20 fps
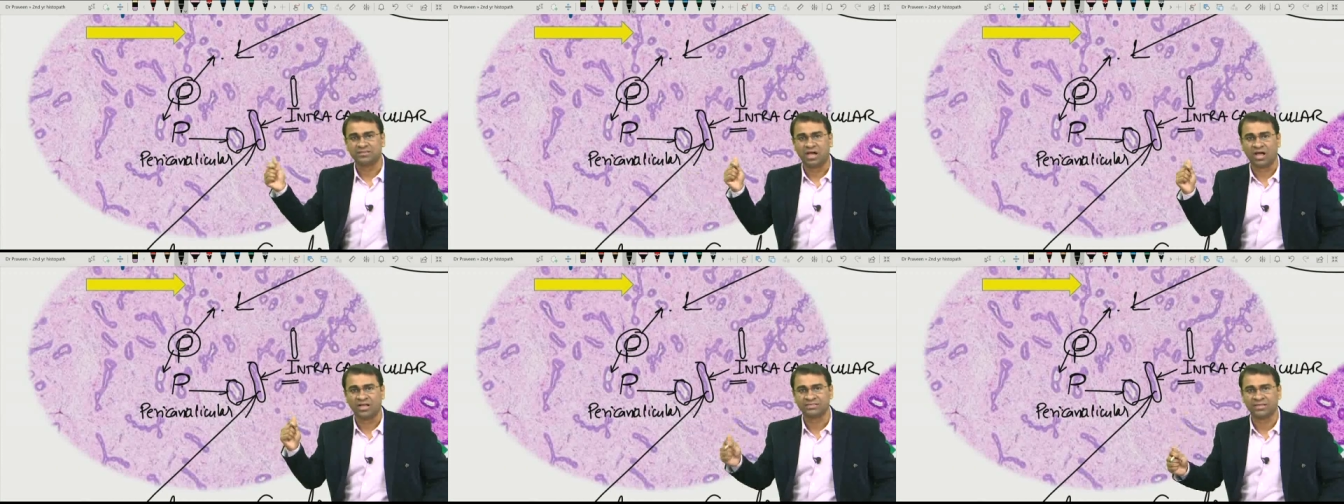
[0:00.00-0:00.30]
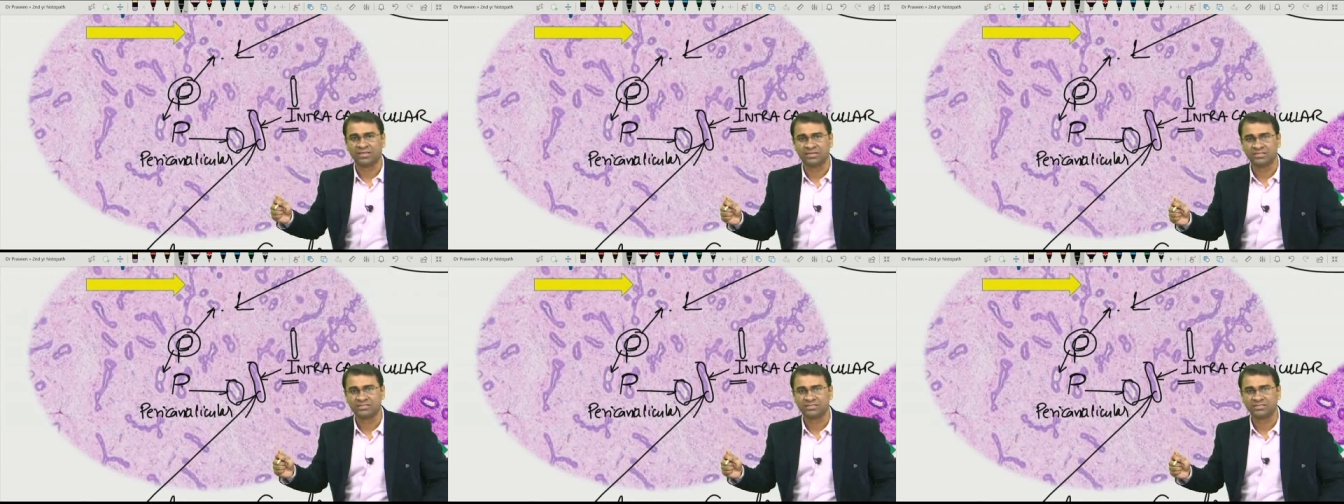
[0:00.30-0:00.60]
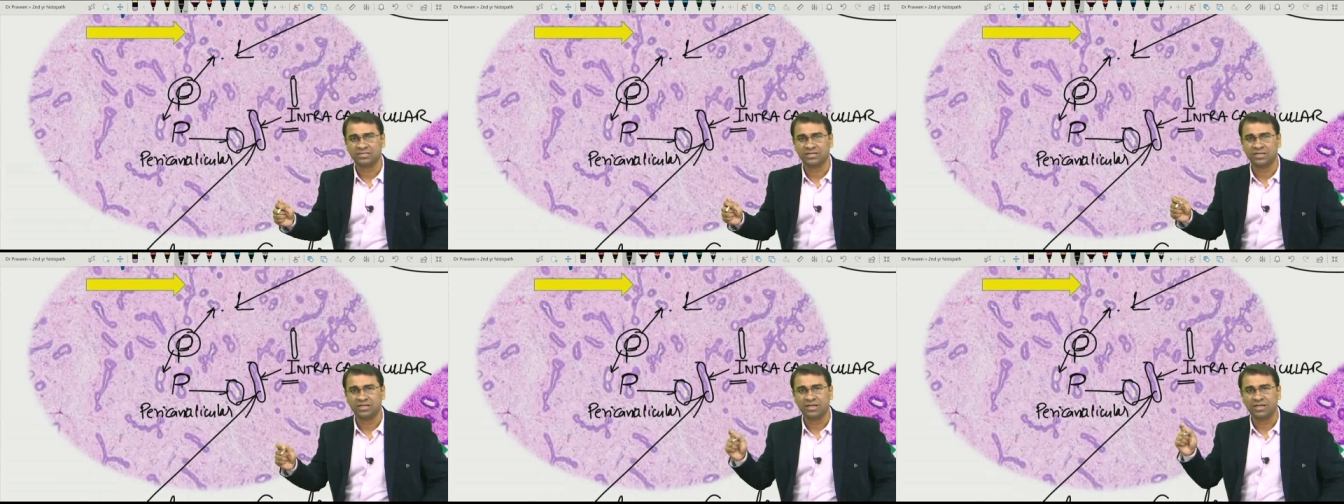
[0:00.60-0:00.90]
The answer
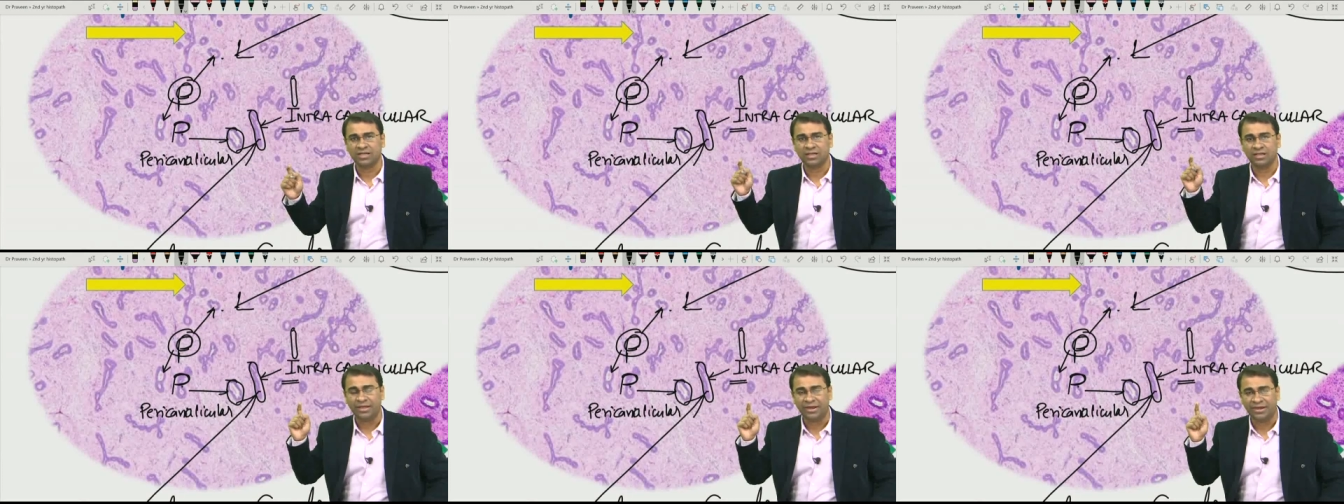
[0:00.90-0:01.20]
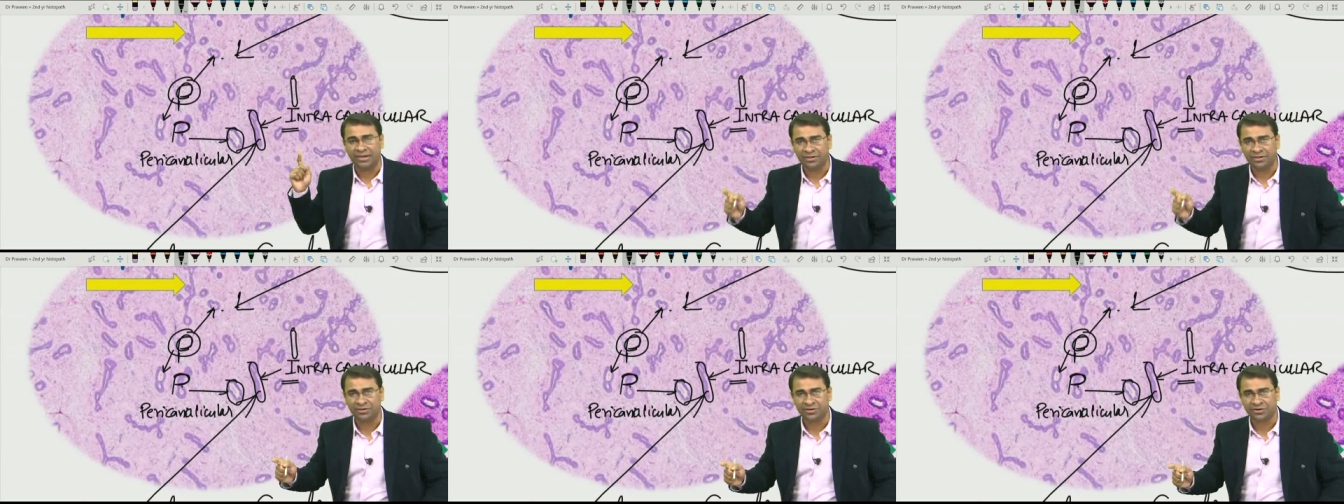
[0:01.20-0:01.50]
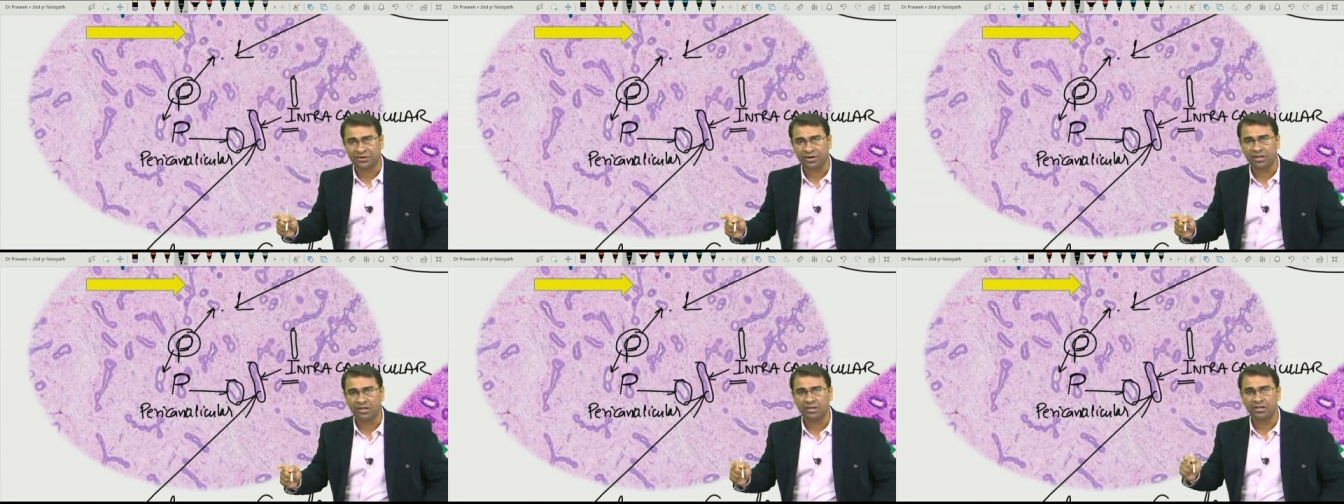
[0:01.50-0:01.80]
is
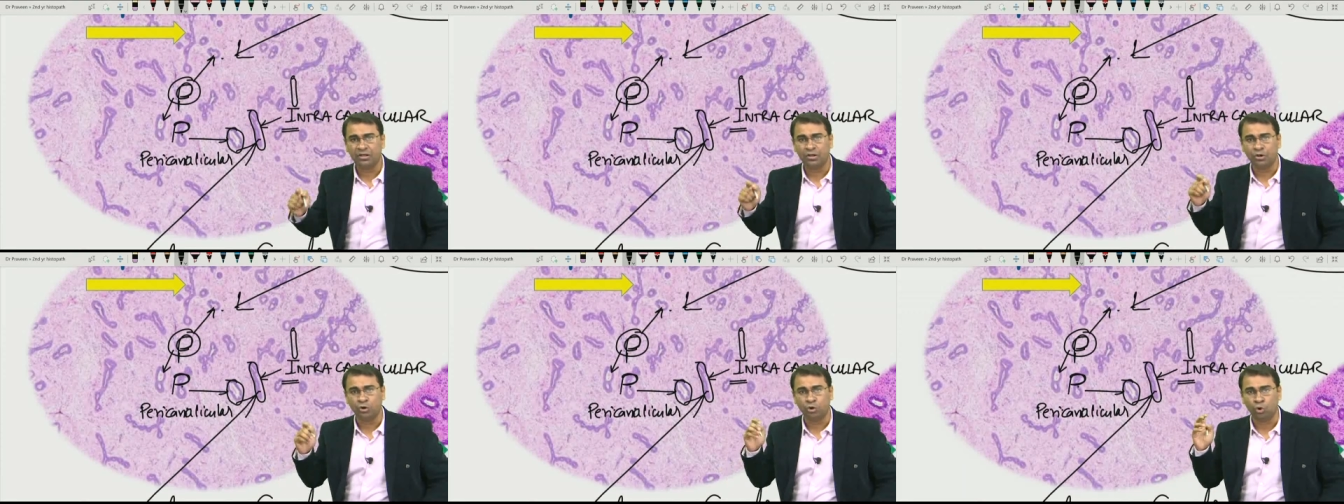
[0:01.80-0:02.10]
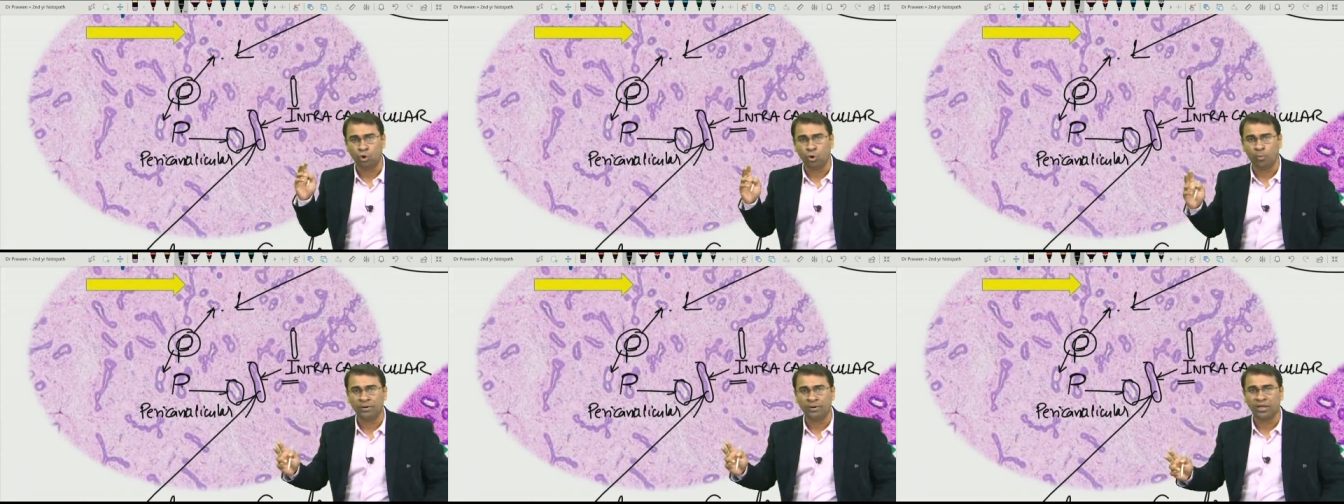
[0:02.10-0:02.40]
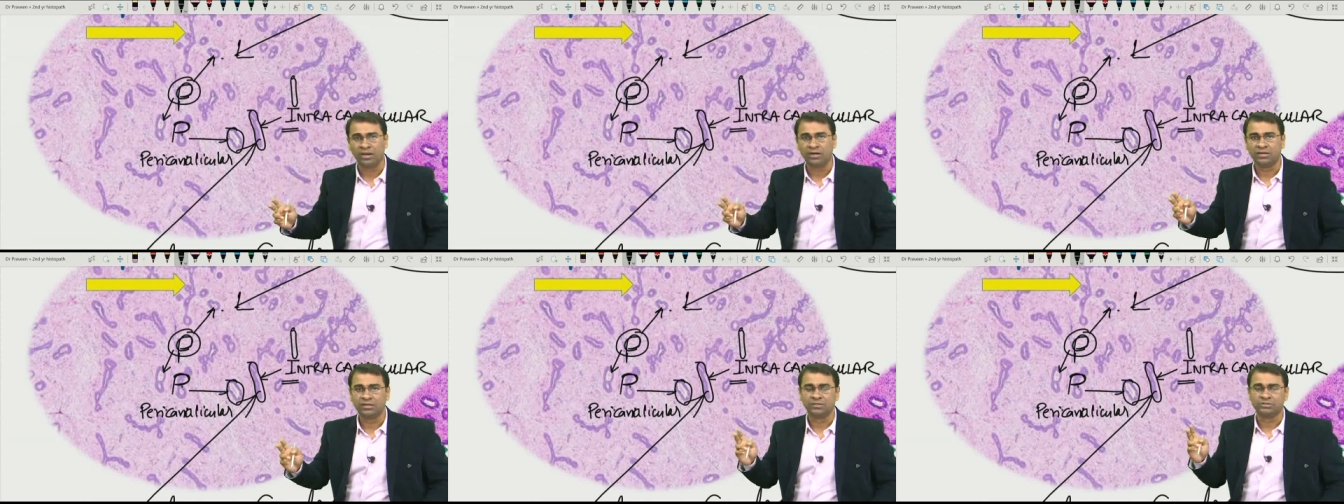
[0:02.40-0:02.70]

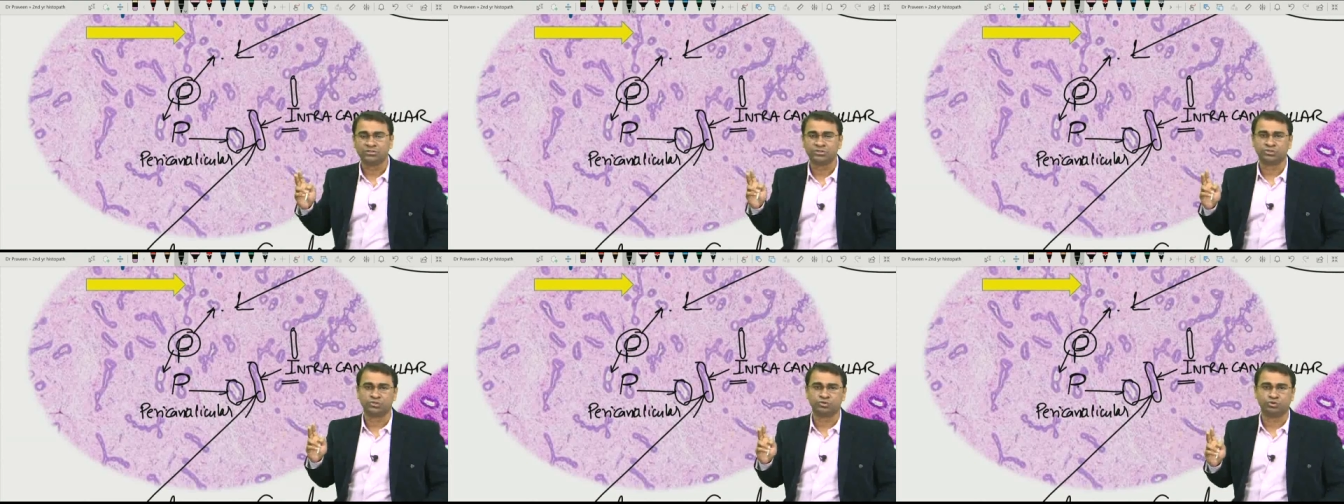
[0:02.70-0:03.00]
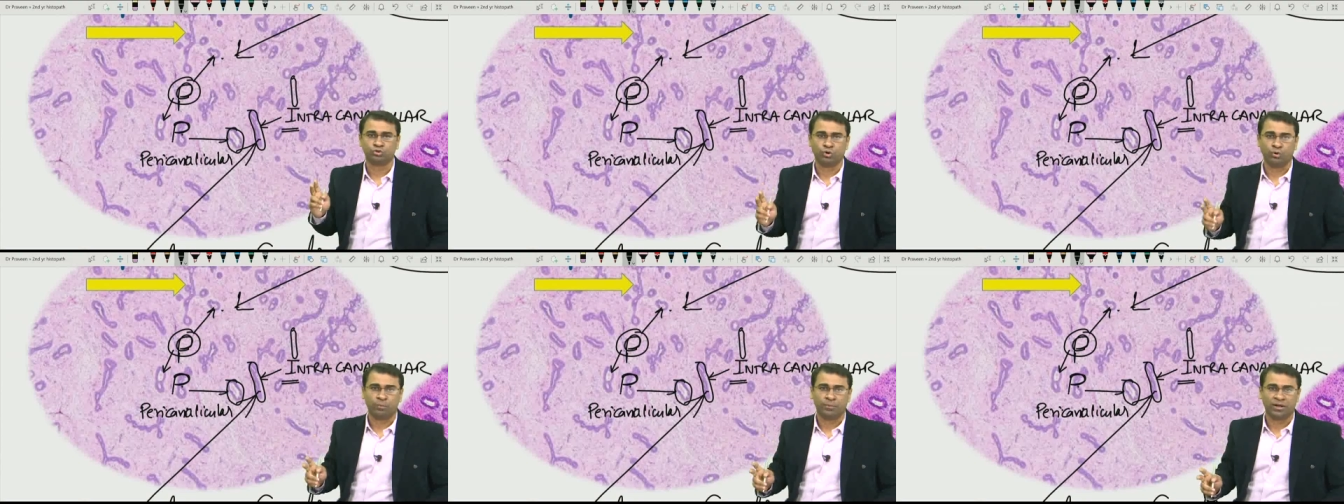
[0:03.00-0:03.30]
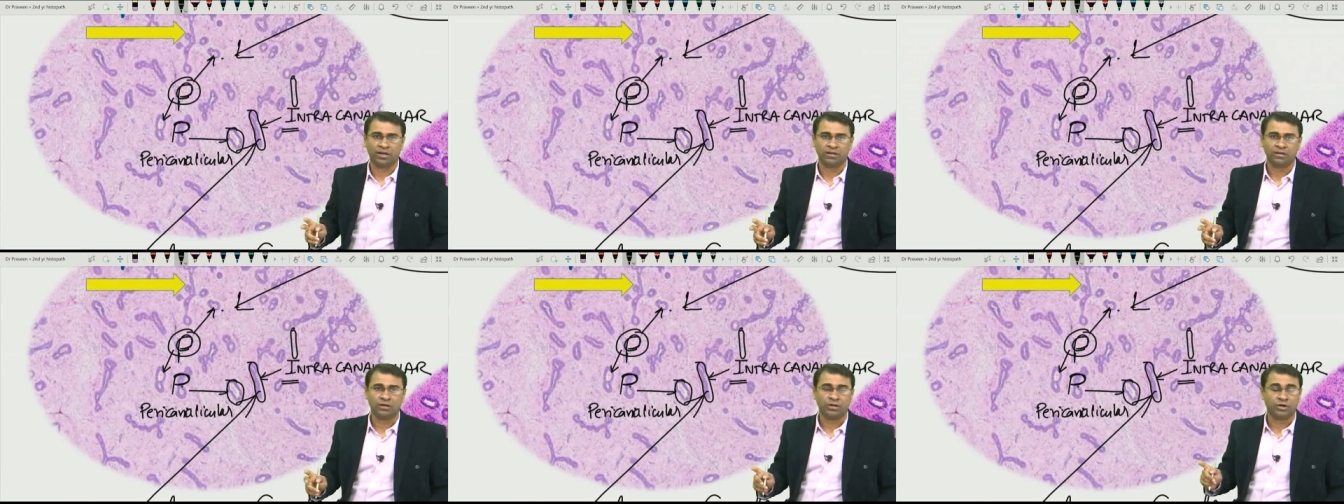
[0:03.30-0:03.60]
intralobular
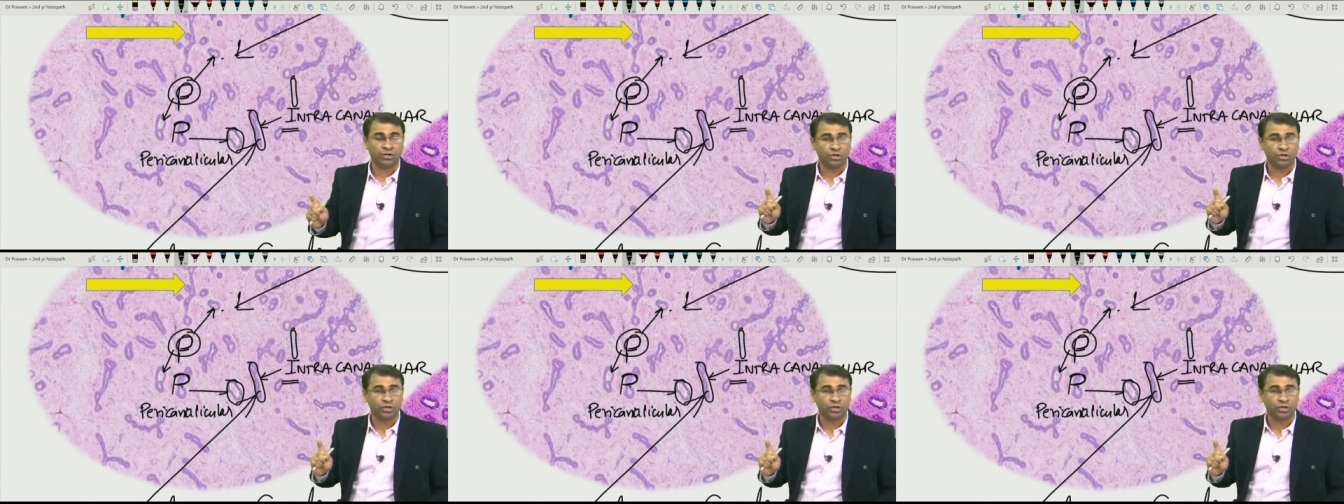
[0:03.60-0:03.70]
stroma,